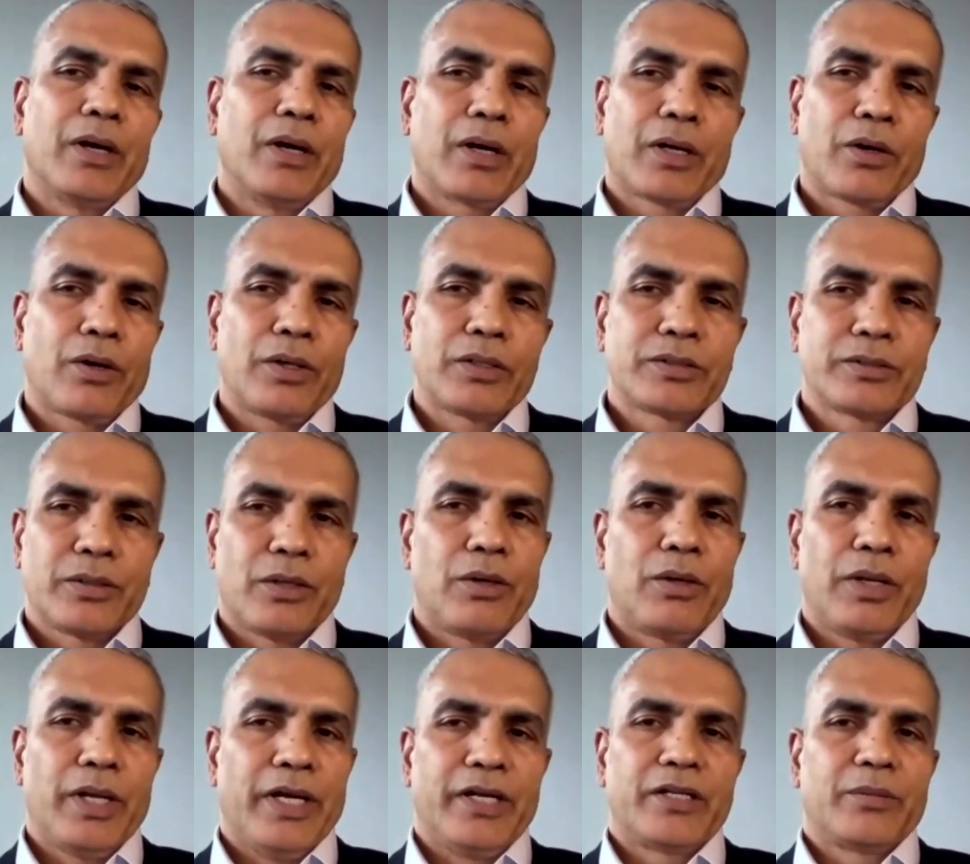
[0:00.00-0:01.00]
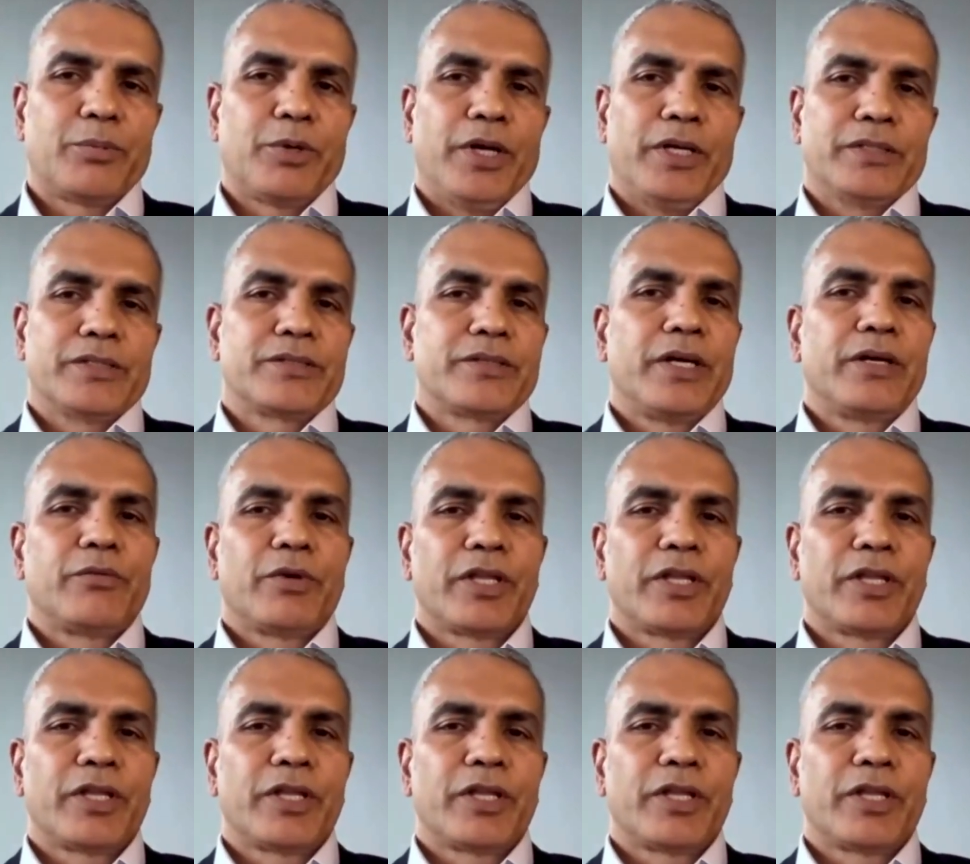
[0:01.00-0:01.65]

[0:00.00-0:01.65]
across all enterprises, right?